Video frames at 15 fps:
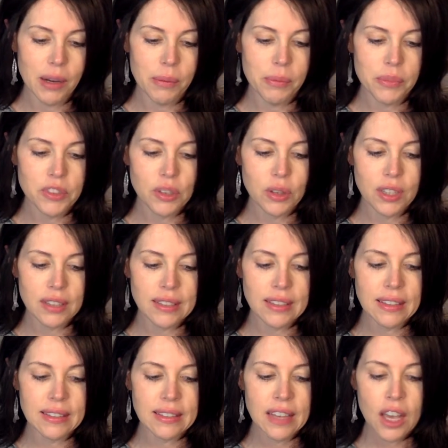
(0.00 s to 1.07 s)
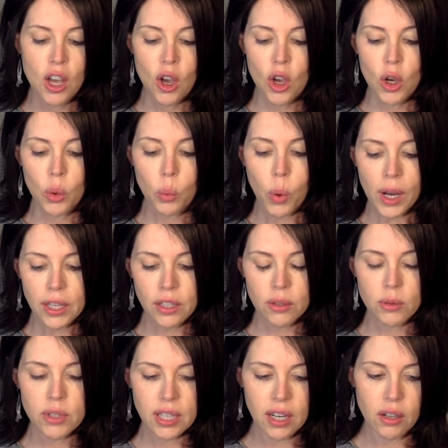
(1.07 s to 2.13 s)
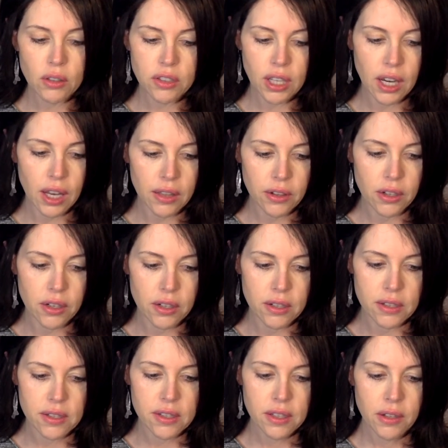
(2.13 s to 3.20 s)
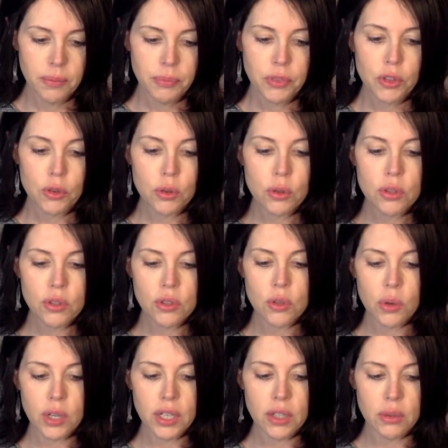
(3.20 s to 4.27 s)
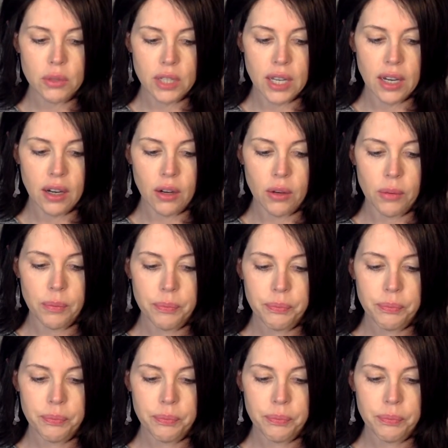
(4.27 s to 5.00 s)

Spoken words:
So this is what you tell to others through the story you tell.